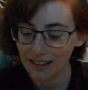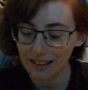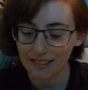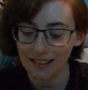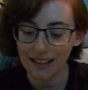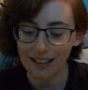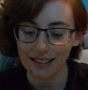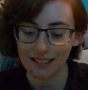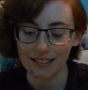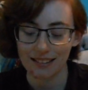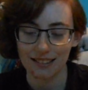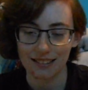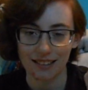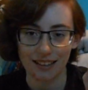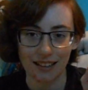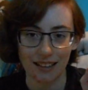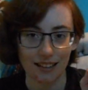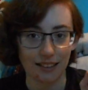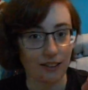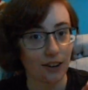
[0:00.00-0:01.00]
and that is
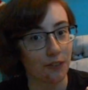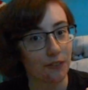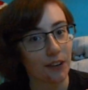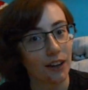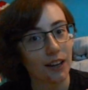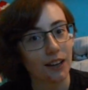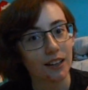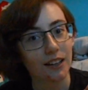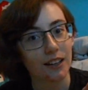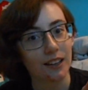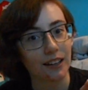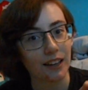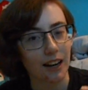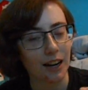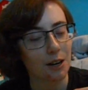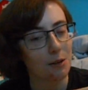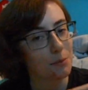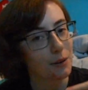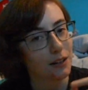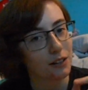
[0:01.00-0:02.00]
the Nelvana
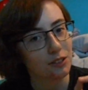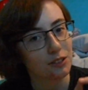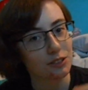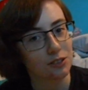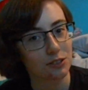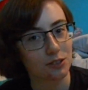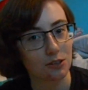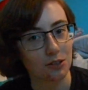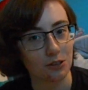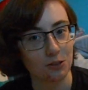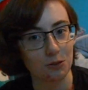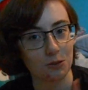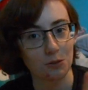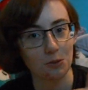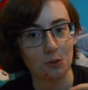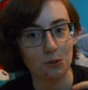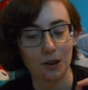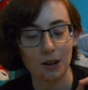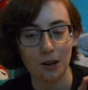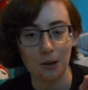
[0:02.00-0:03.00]
Care Bears
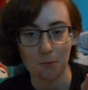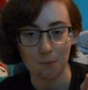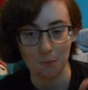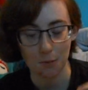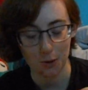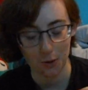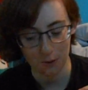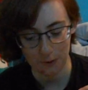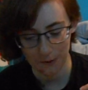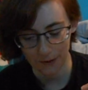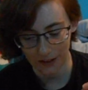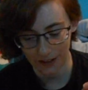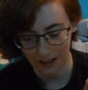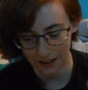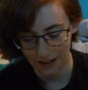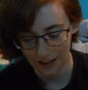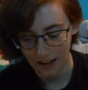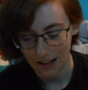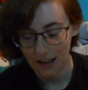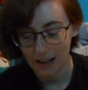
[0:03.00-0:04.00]
2
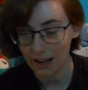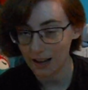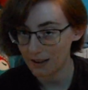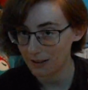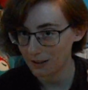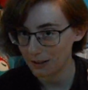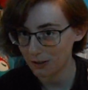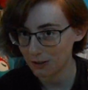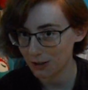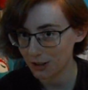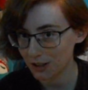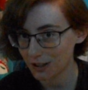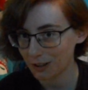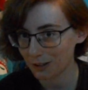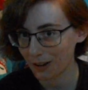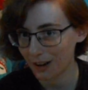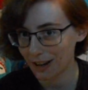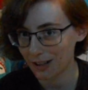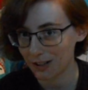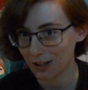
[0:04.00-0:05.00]
movie, A New
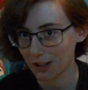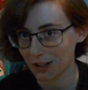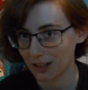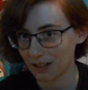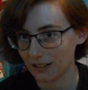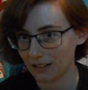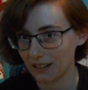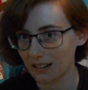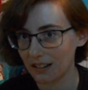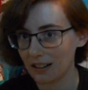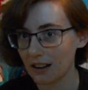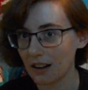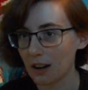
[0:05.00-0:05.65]
Generation,